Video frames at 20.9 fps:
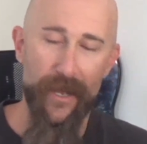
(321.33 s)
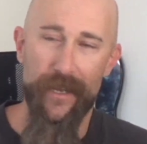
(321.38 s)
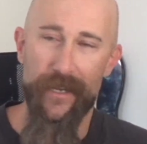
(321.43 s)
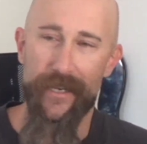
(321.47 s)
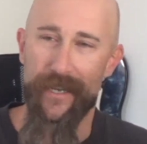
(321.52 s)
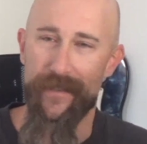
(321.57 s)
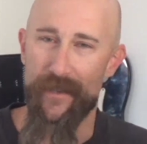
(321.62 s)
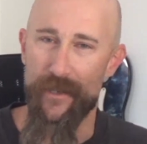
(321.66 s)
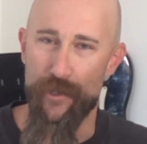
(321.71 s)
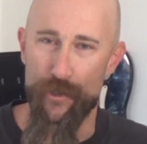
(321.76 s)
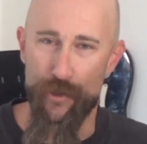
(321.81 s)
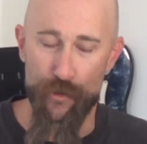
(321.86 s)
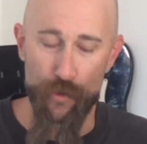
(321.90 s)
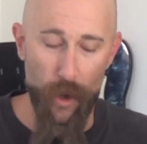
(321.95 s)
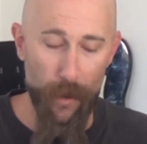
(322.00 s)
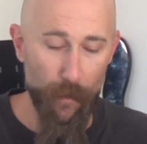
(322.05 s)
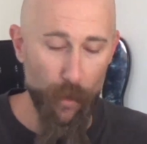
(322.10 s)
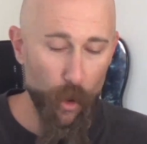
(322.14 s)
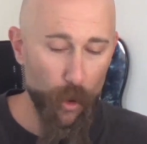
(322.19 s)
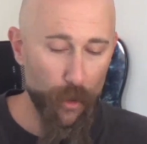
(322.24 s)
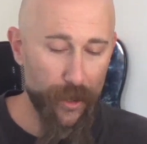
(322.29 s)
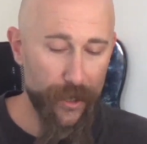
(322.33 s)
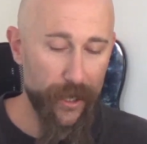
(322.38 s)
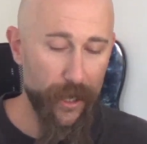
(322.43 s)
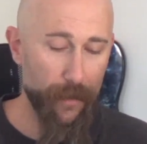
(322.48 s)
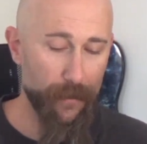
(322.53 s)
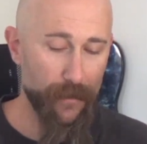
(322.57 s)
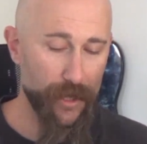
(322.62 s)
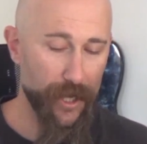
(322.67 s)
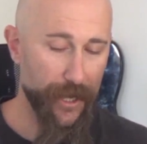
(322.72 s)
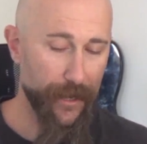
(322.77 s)
Get this drum roll that
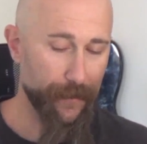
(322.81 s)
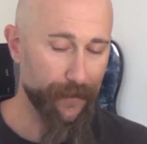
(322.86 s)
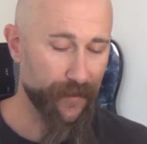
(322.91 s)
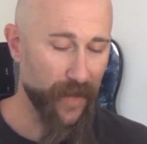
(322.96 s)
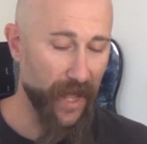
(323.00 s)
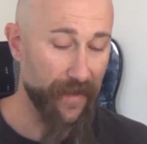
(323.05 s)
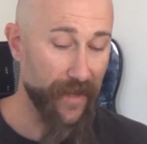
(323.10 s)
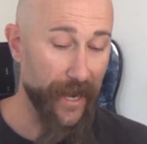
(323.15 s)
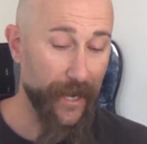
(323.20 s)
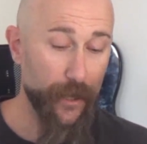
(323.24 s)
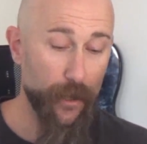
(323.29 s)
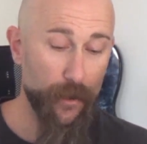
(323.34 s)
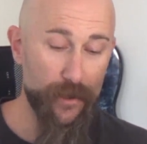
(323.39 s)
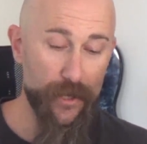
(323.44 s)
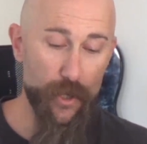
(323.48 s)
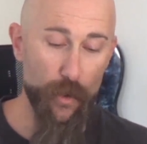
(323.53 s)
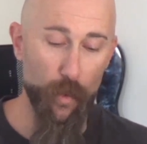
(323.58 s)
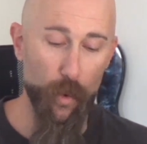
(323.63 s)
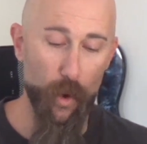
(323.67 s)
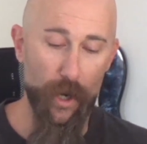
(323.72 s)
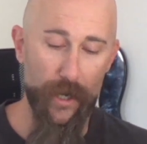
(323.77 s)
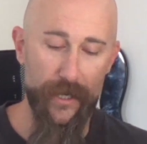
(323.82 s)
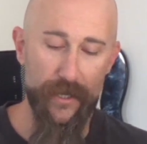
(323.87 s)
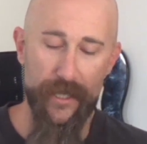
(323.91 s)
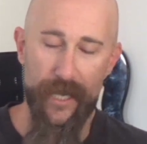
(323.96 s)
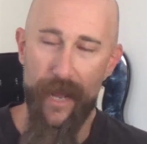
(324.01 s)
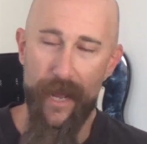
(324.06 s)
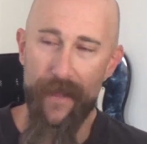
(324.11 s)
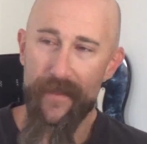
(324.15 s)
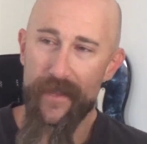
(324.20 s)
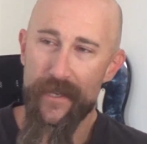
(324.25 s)
comes in, and then it goes to work. It's
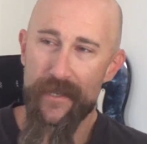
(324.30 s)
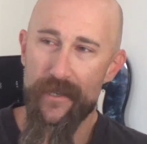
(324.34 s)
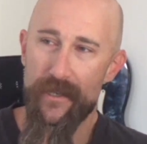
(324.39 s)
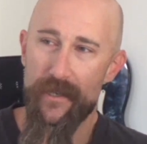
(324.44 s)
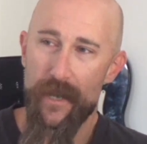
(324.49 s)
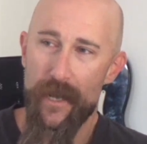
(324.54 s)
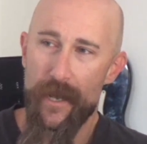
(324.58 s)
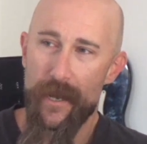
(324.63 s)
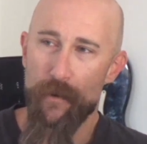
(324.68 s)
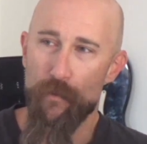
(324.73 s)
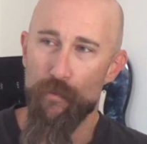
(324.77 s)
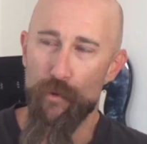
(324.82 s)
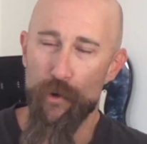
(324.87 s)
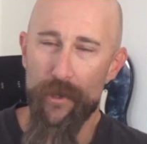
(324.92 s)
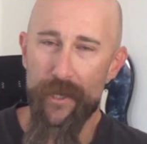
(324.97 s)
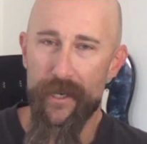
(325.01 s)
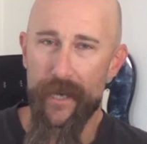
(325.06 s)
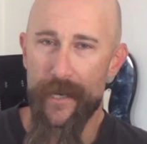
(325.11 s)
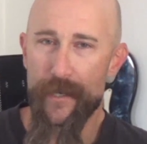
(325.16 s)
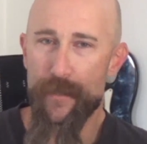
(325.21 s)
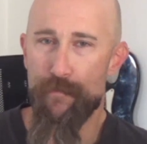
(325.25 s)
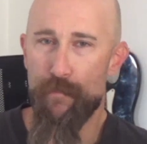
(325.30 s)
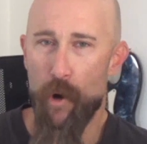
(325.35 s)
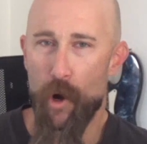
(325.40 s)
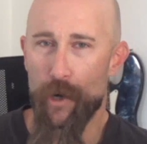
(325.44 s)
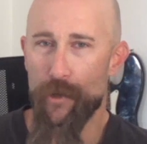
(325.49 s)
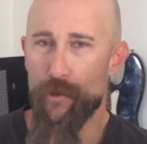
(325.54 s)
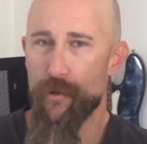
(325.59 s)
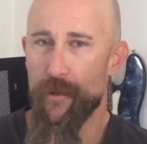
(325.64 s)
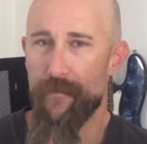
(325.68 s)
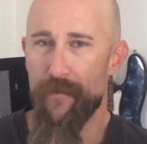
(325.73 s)
got this really nice
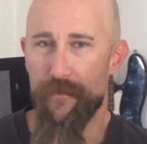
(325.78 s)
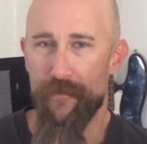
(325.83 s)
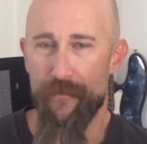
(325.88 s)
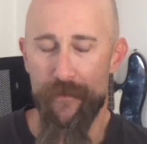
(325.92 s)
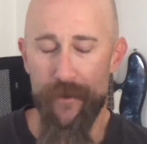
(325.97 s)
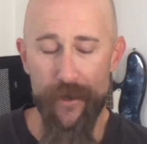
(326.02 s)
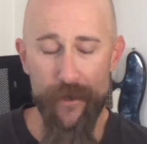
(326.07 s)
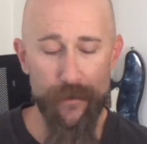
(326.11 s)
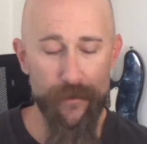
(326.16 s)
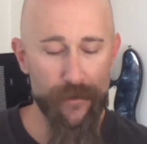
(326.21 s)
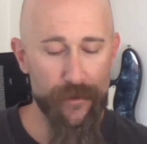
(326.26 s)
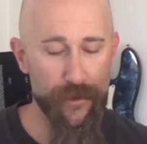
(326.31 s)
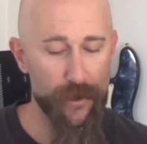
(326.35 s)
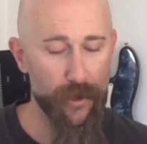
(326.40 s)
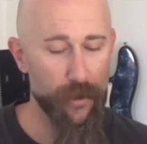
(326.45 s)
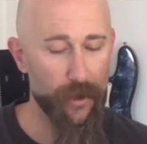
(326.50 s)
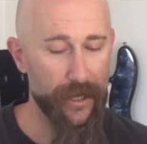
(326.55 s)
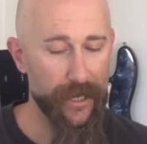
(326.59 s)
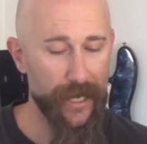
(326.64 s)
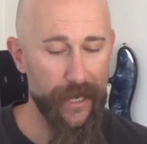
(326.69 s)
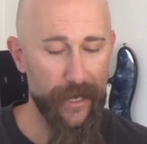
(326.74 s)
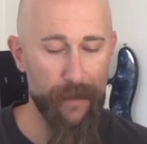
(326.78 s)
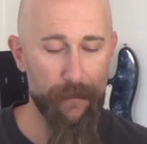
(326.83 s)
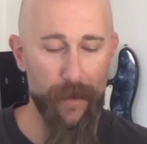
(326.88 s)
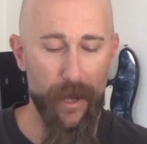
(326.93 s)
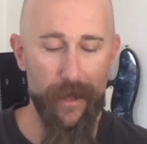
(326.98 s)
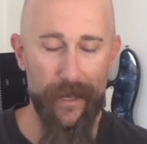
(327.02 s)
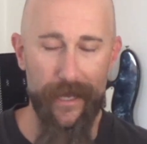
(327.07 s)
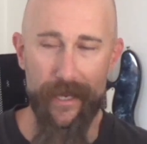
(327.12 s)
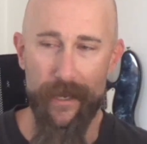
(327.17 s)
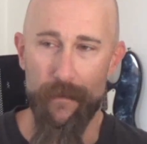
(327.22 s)
punk driven feel. So again, I'm
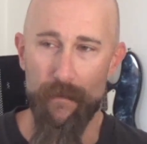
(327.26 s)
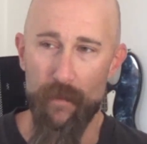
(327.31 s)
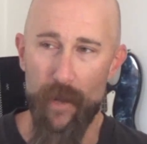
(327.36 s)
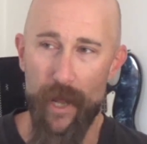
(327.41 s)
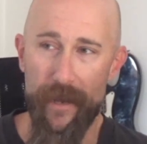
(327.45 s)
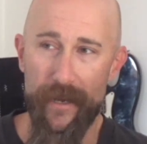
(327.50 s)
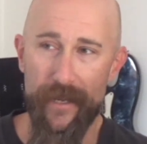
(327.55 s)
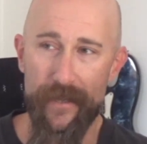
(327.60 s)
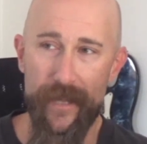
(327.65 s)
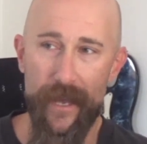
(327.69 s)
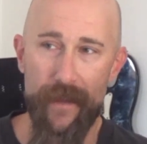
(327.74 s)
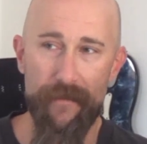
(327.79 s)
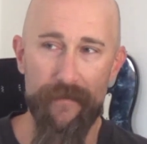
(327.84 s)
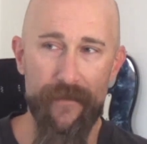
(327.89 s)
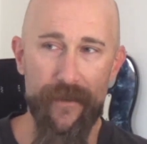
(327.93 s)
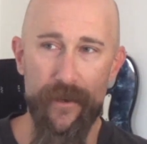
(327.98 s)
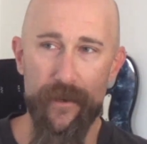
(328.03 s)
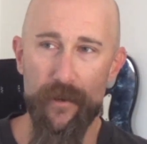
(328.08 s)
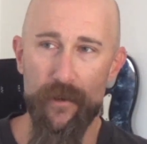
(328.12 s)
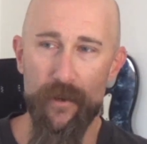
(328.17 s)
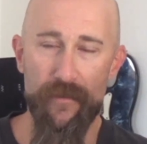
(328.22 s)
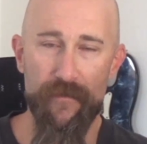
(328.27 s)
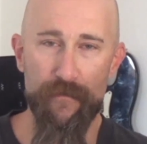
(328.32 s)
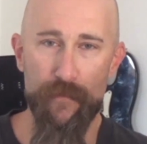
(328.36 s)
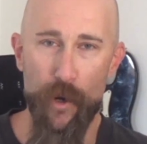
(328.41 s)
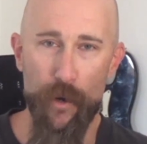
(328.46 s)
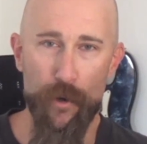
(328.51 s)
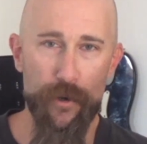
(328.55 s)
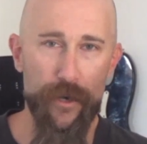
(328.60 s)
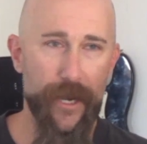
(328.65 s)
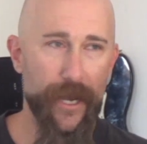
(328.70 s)
liking that feel of
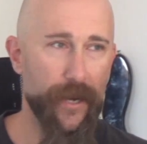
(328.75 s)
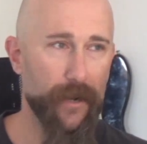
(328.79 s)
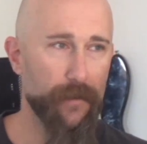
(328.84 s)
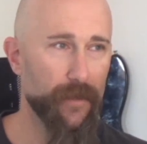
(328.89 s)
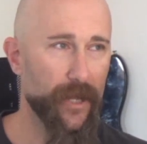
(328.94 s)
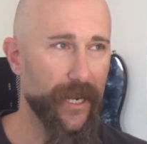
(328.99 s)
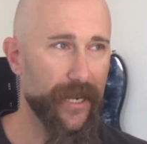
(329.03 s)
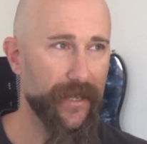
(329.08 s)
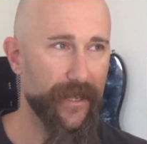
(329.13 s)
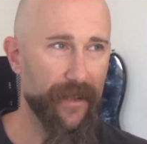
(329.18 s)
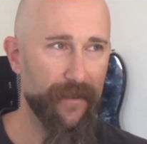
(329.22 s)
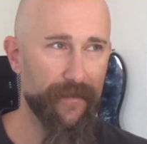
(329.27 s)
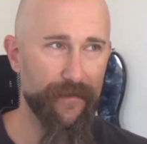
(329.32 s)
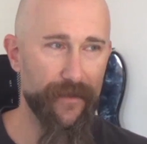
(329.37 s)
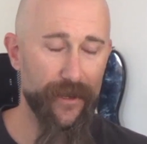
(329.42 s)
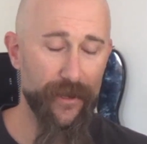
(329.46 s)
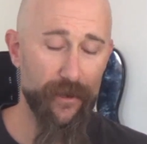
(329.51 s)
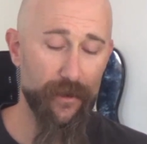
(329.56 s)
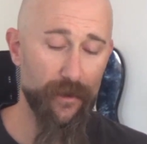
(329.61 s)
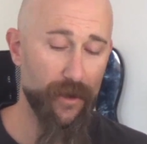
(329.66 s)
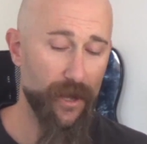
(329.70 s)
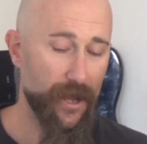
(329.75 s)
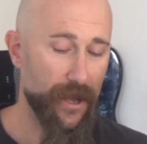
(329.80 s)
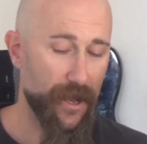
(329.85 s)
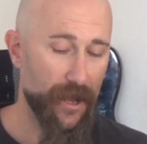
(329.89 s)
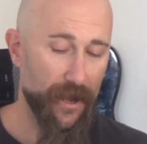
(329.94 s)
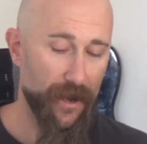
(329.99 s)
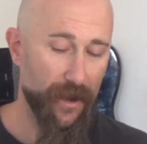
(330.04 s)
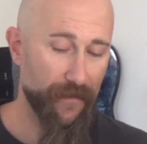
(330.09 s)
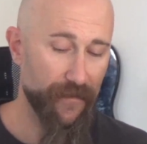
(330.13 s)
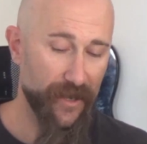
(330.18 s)
Motorhead. I'm liking that feel
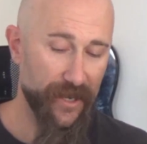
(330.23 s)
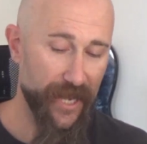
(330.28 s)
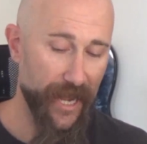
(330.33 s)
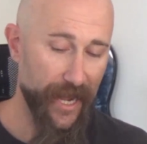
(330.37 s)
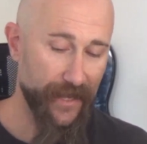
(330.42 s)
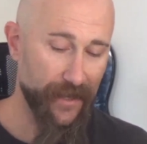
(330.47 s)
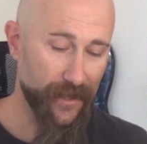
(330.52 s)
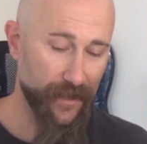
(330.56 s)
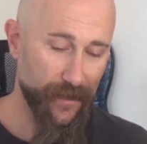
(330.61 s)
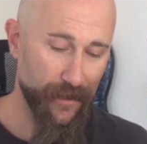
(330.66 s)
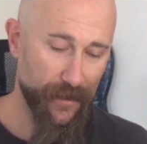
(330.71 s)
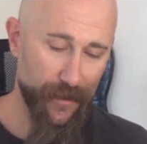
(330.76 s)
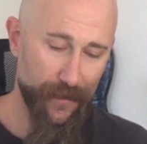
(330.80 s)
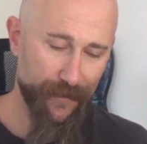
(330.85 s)
of the Datsuns.